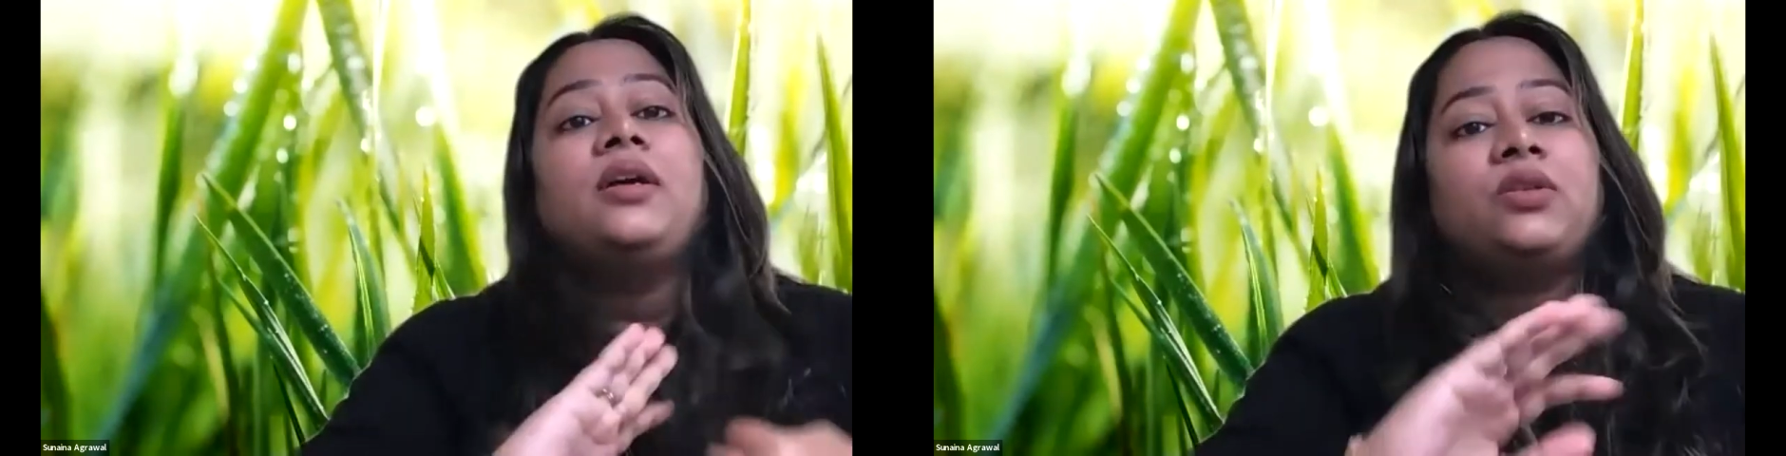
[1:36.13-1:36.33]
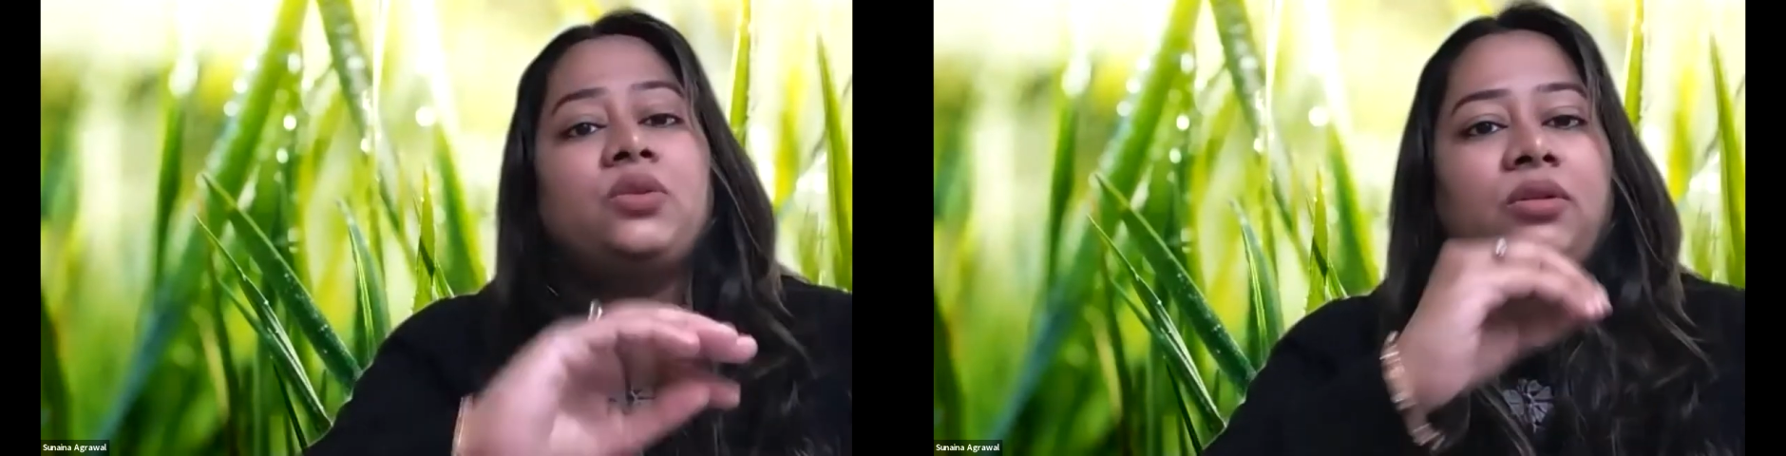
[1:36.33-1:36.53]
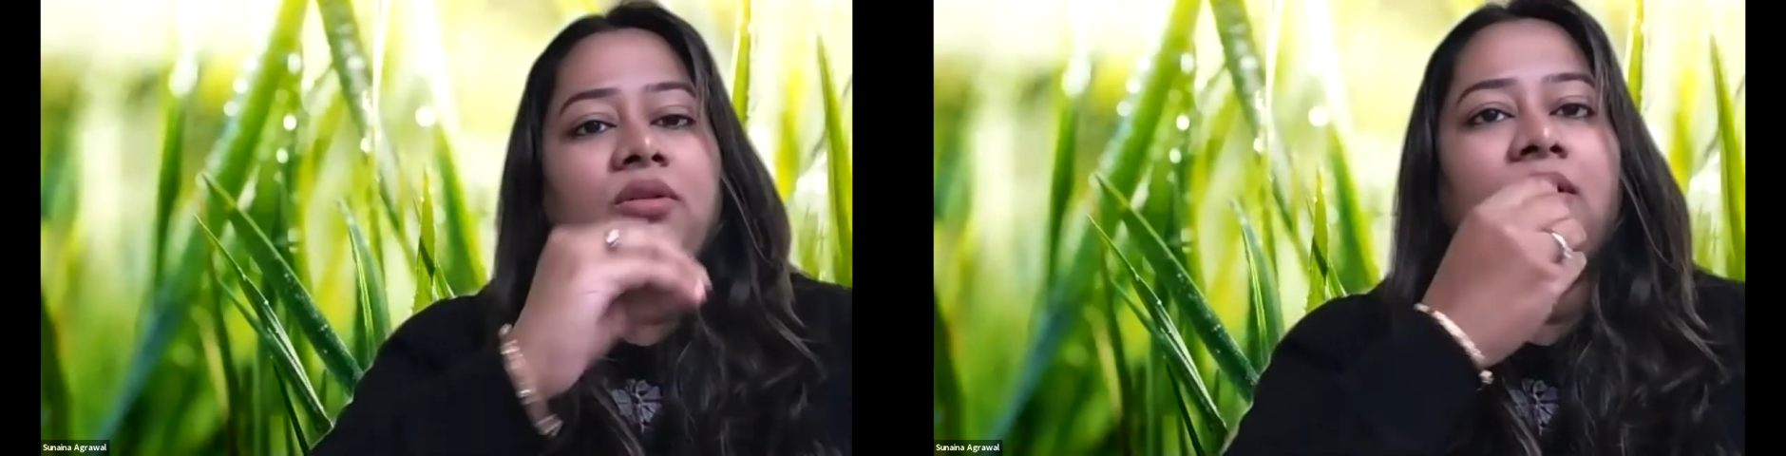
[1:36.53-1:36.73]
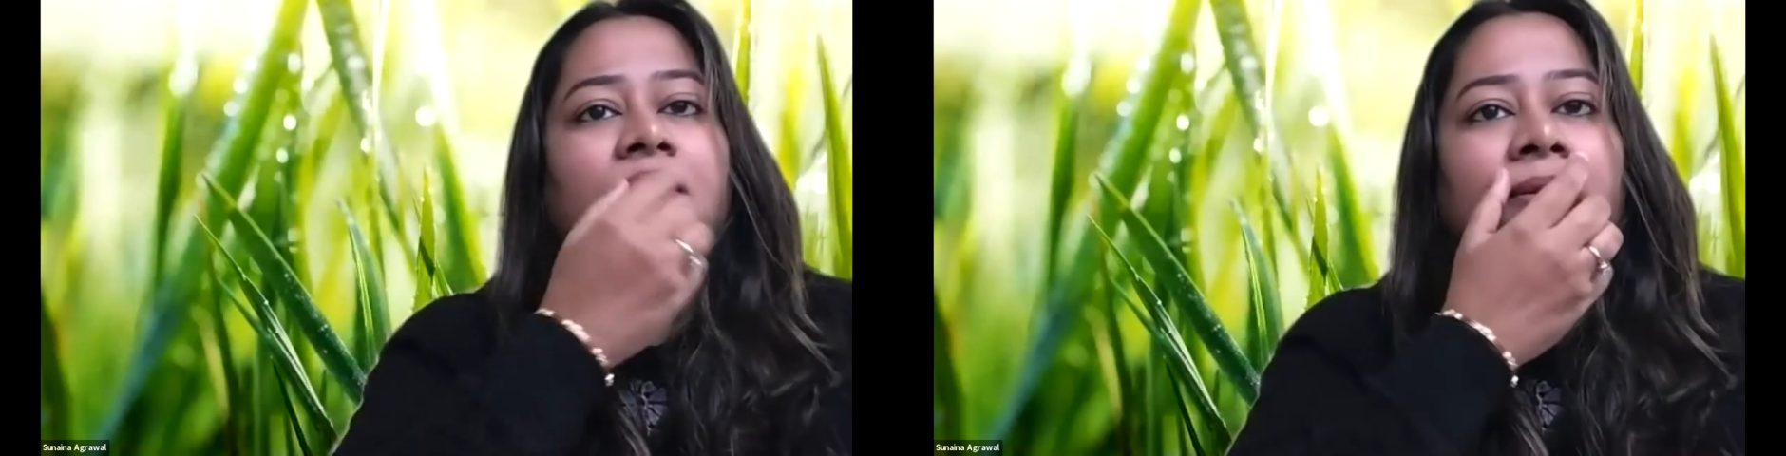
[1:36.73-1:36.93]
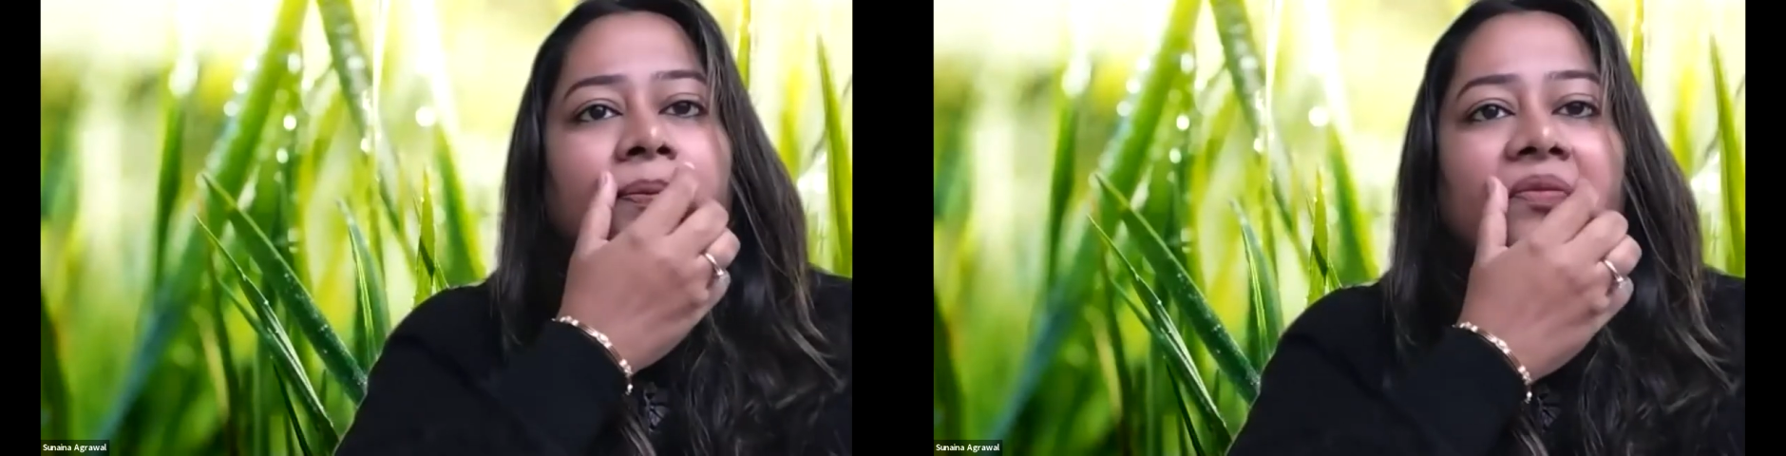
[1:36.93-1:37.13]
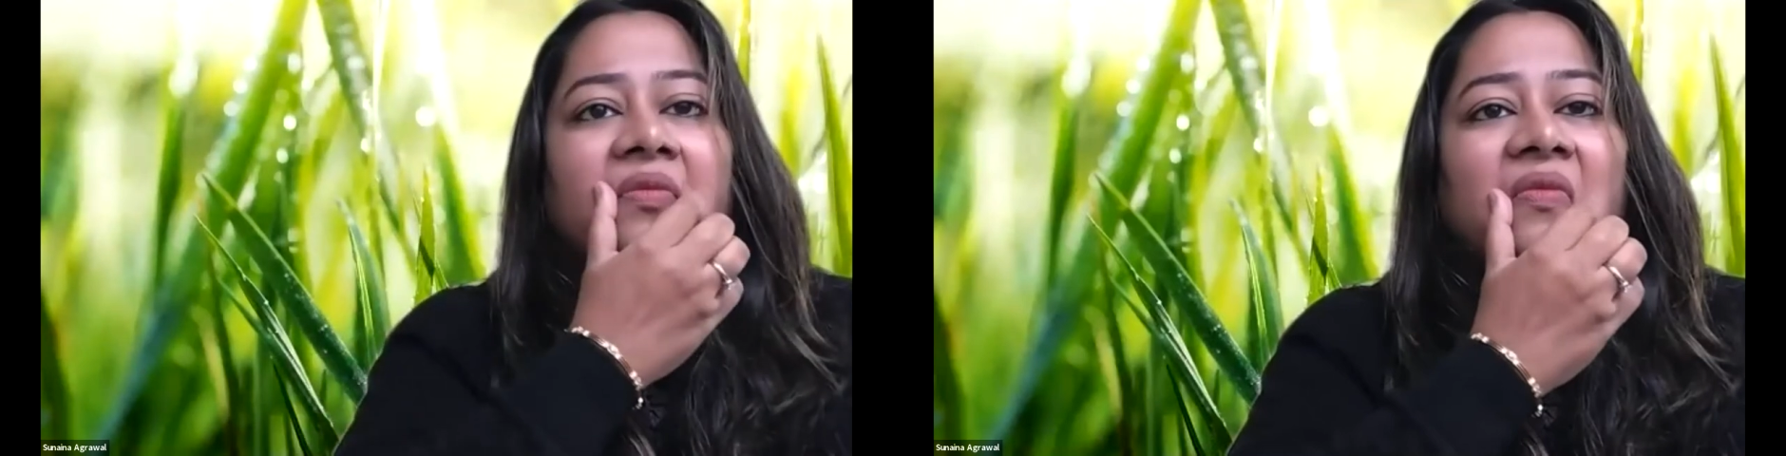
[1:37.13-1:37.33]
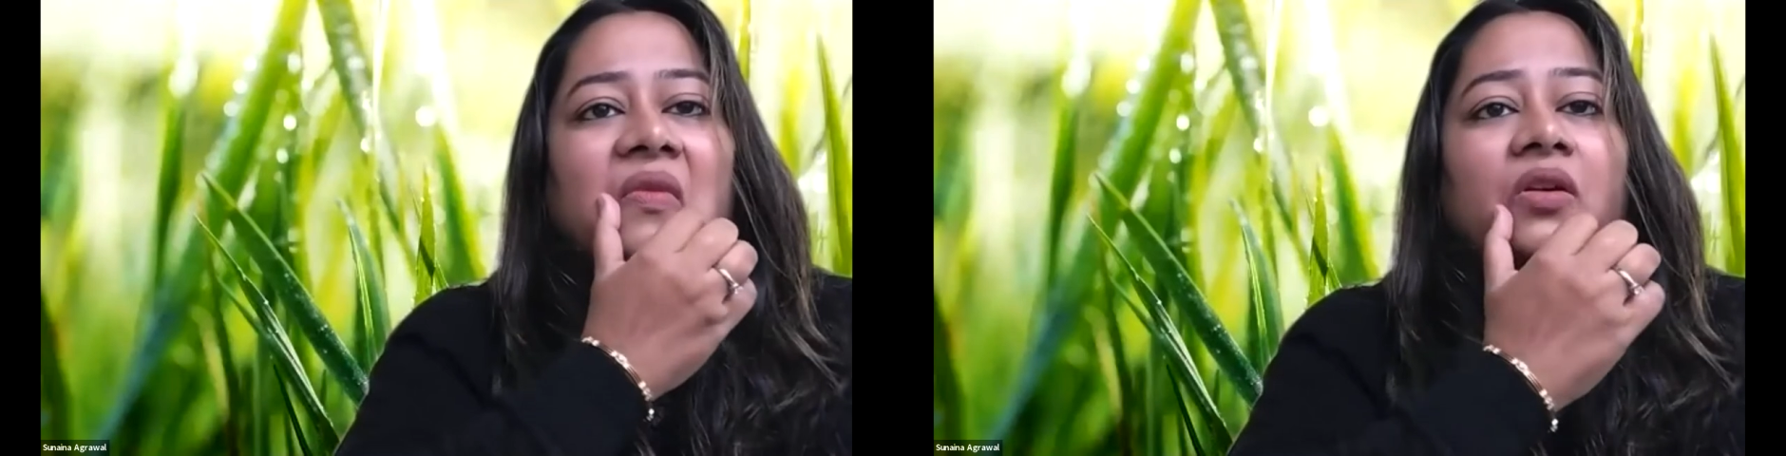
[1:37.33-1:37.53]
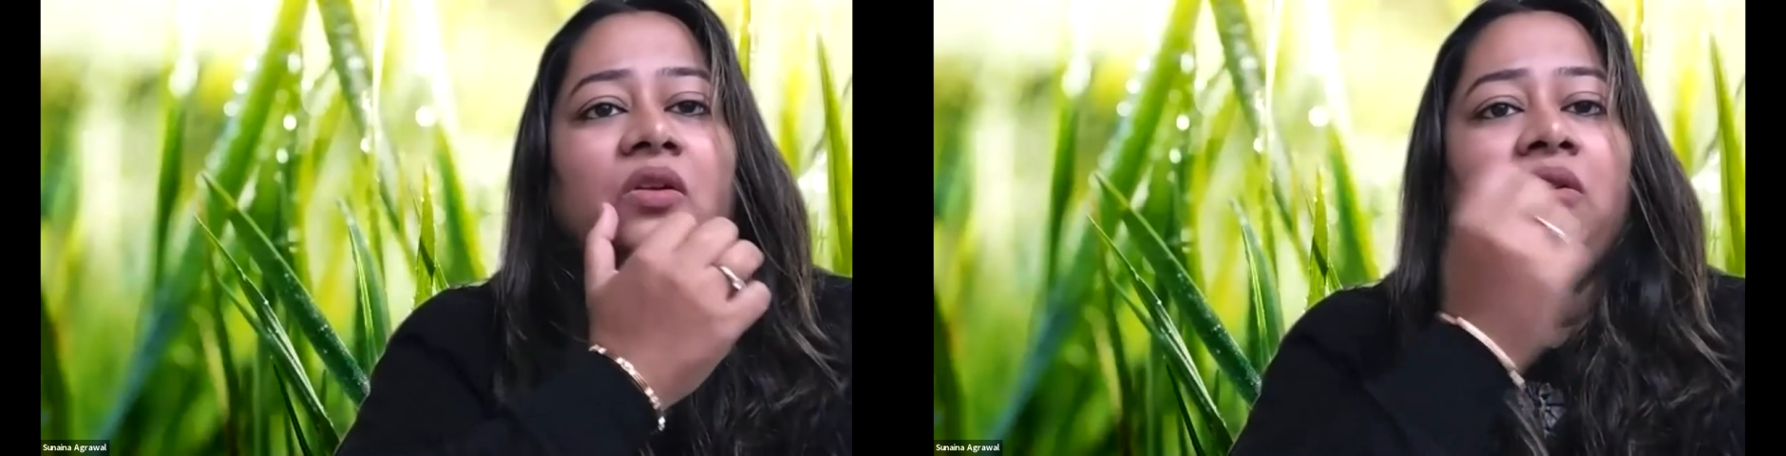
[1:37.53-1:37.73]
So
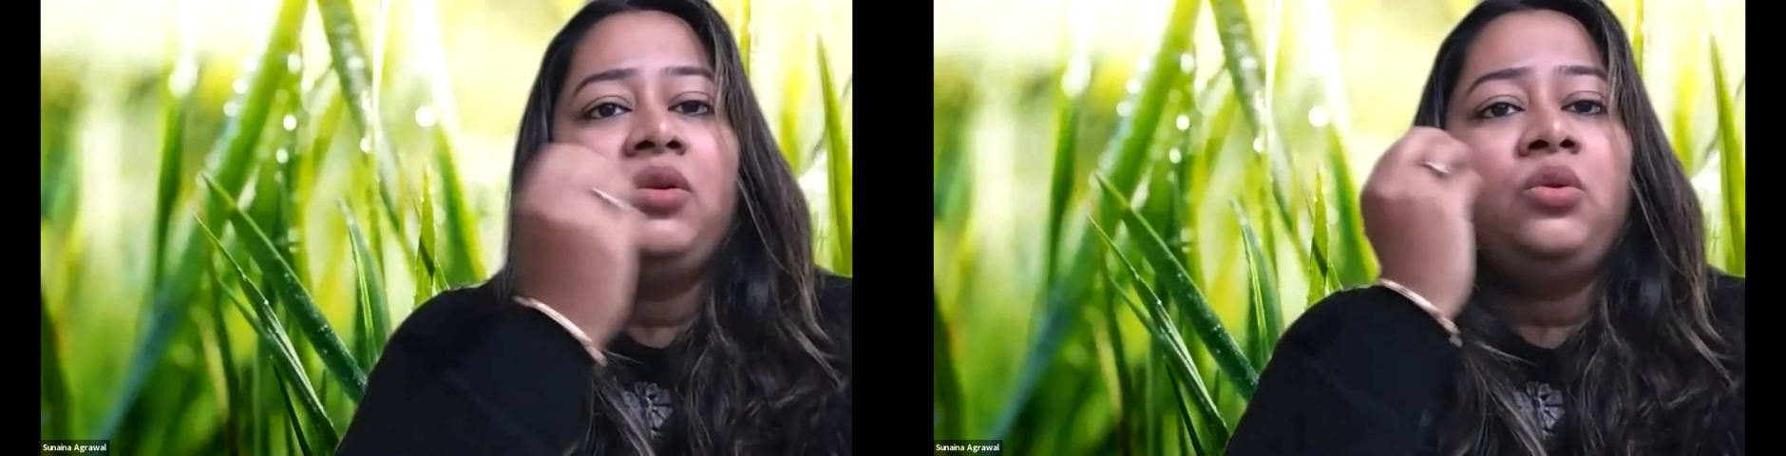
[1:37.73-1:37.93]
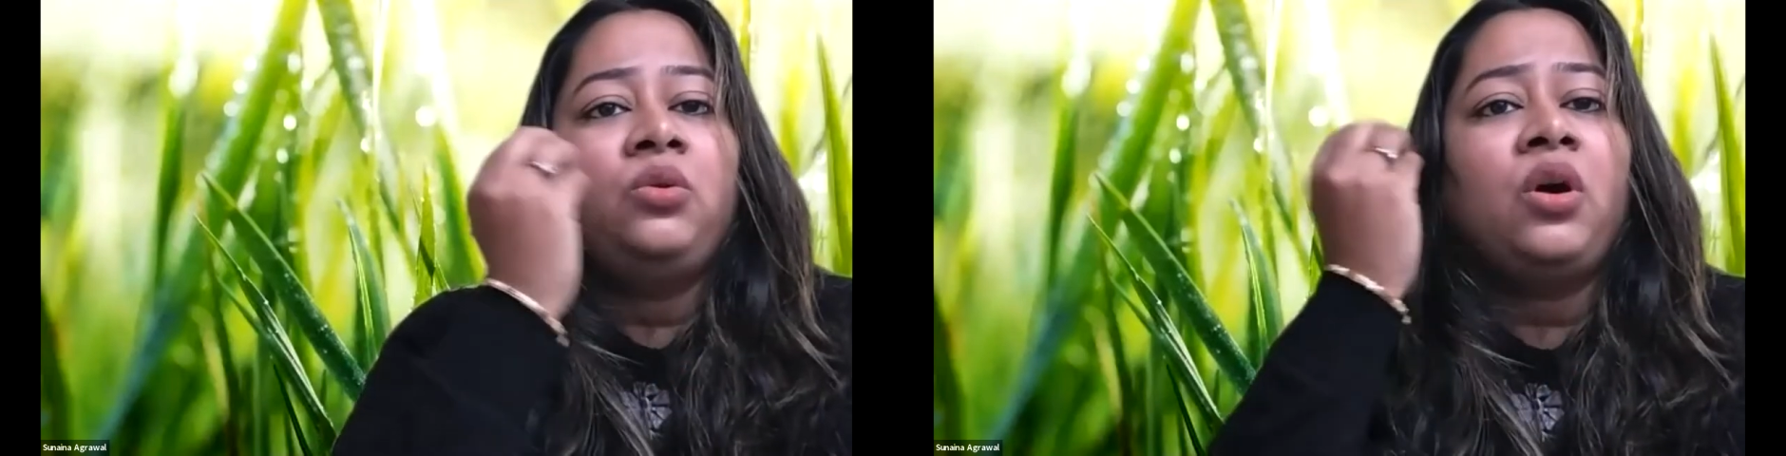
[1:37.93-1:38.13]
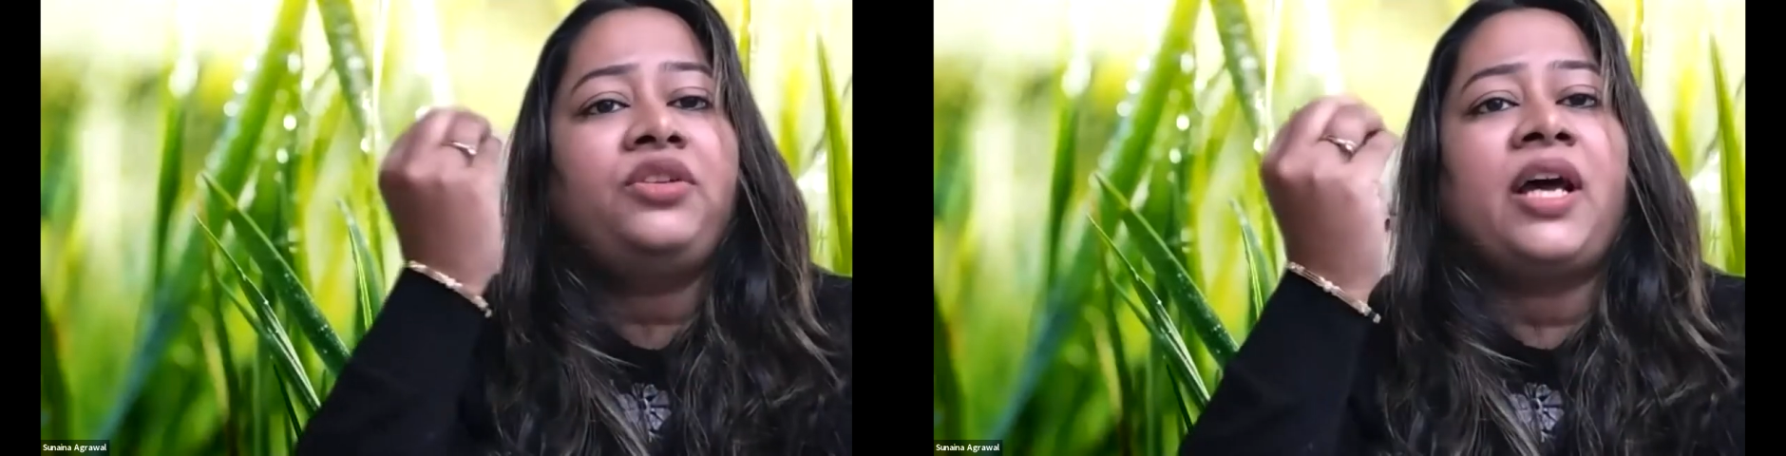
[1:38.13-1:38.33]
do not